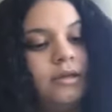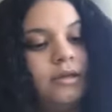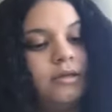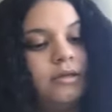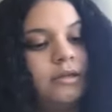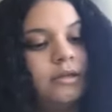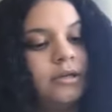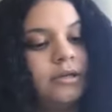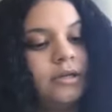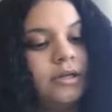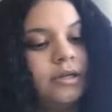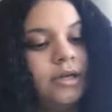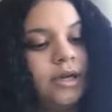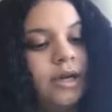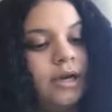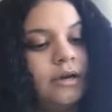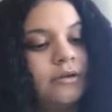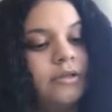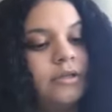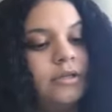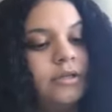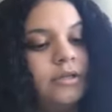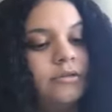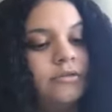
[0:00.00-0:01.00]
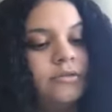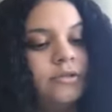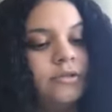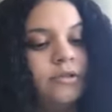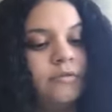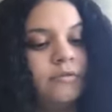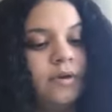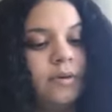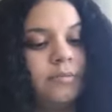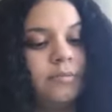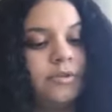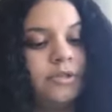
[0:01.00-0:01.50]
in learning how to use
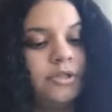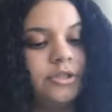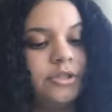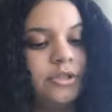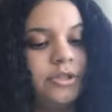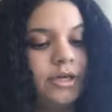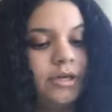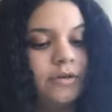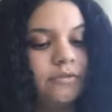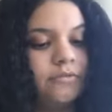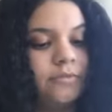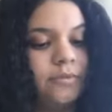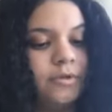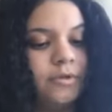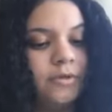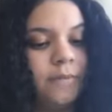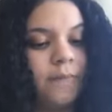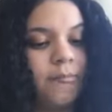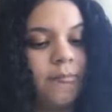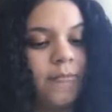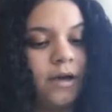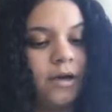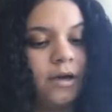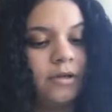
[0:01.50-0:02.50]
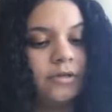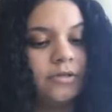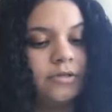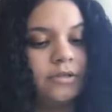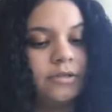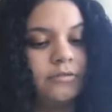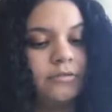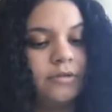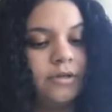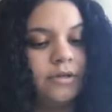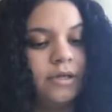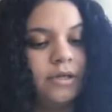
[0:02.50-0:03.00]
the weapon she gave me.
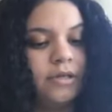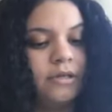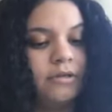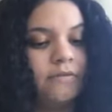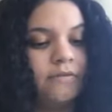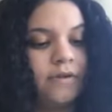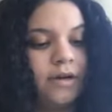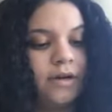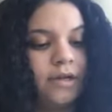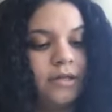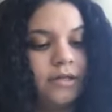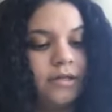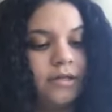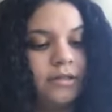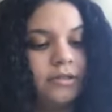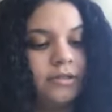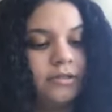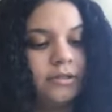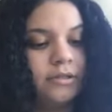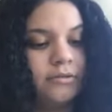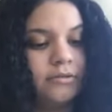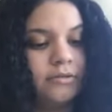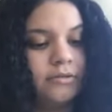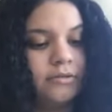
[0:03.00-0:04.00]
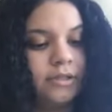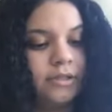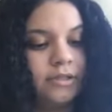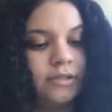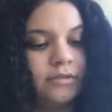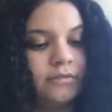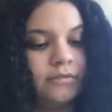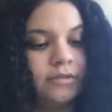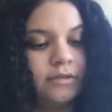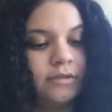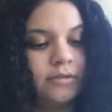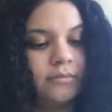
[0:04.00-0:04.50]
Also, fight against those
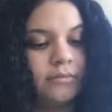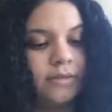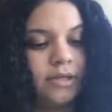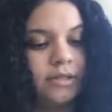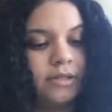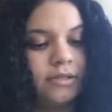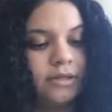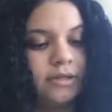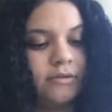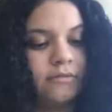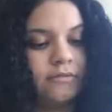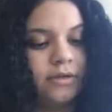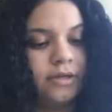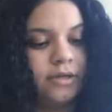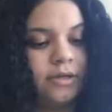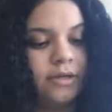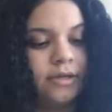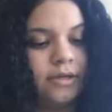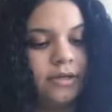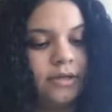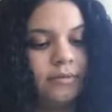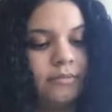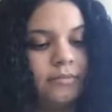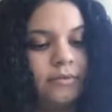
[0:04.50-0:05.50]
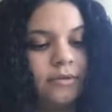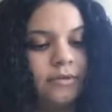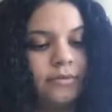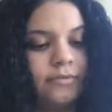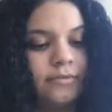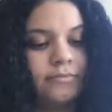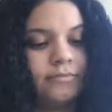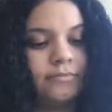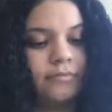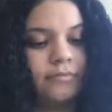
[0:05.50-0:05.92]
things within myself unnamed.